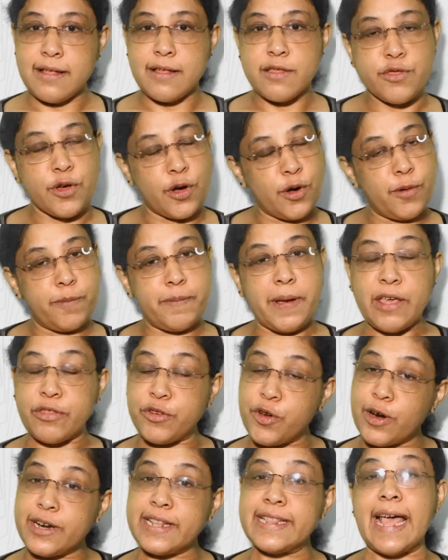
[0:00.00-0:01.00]
So,
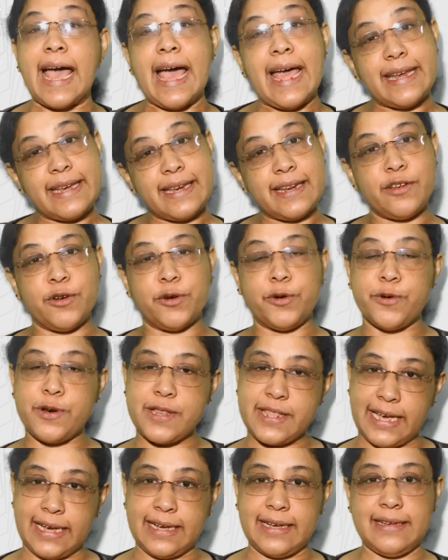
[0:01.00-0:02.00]
based on that, you
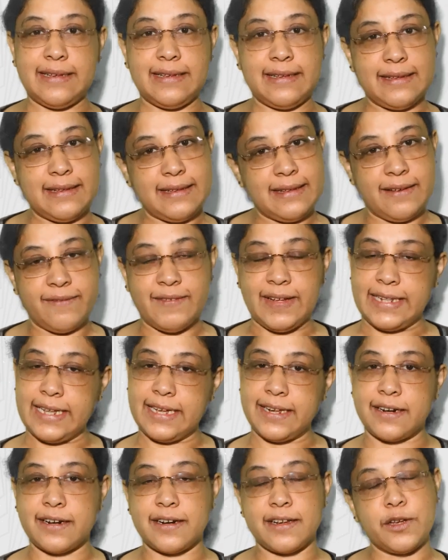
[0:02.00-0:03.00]
could check
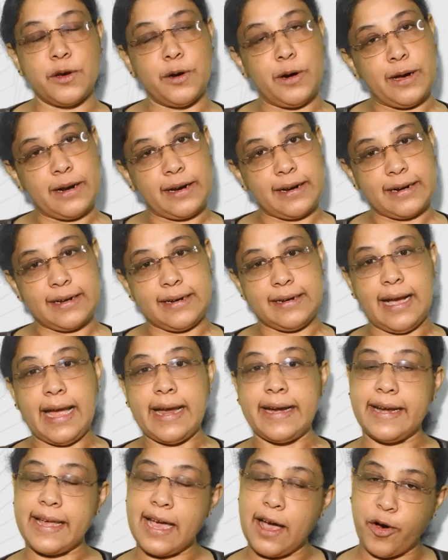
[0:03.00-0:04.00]
whether your
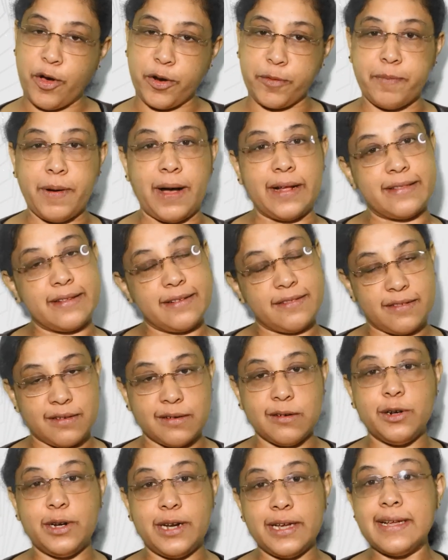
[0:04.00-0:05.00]
idea or path is
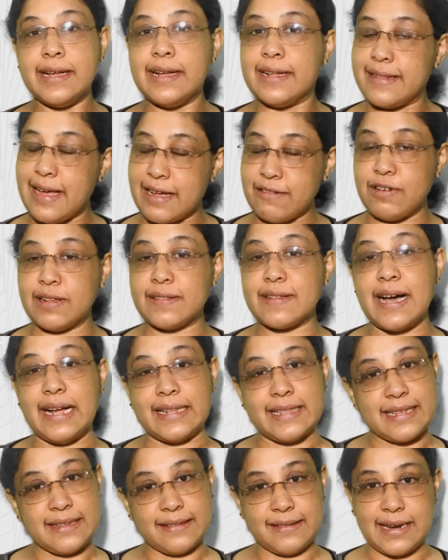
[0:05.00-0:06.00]
good. That was
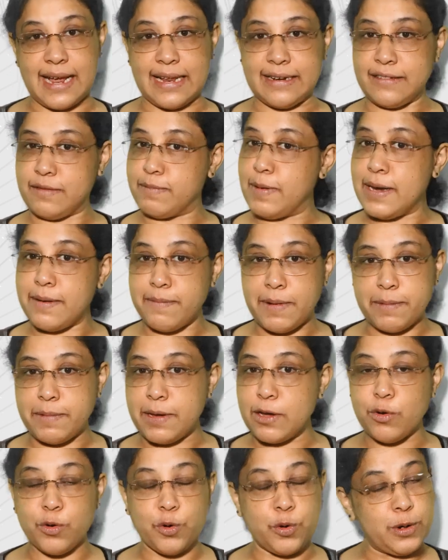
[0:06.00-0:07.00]
Gandhiji's talisman. Maybe
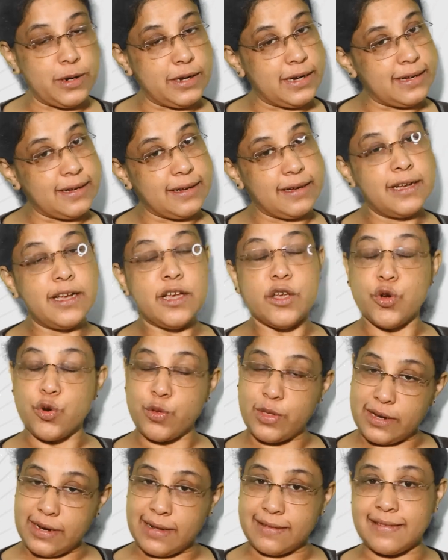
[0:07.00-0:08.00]
you could
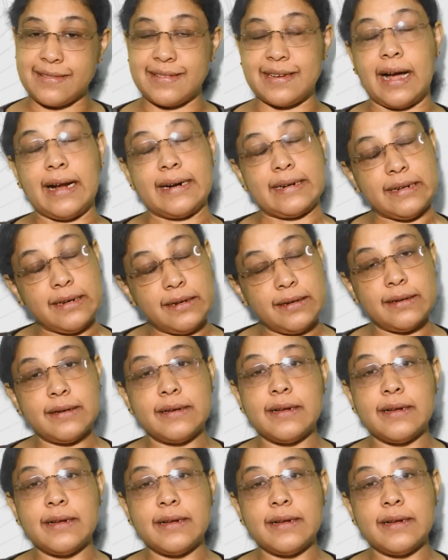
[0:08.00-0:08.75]
use it as a starter.